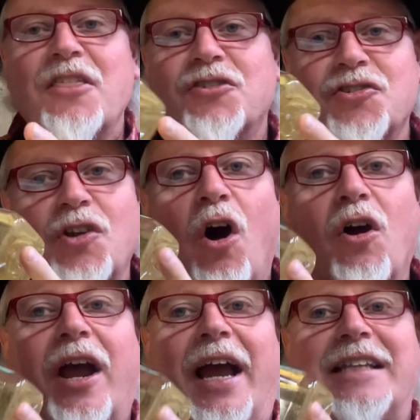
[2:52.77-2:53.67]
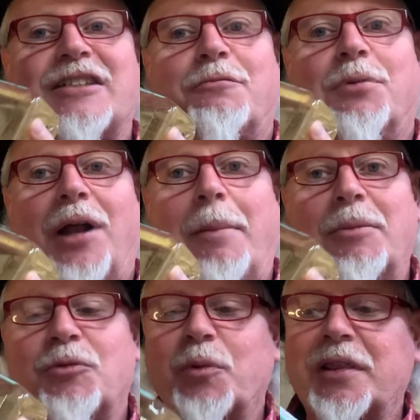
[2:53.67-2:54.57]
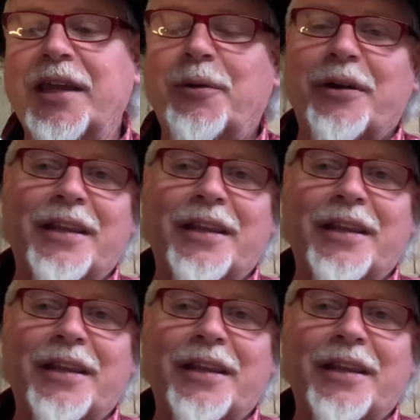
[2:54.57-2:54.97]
Just all kinds of problems with liquid.